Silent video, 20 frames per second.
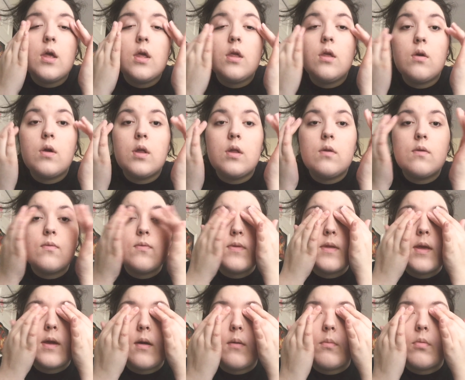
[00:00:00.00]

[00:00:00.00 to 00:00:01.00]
You can use like a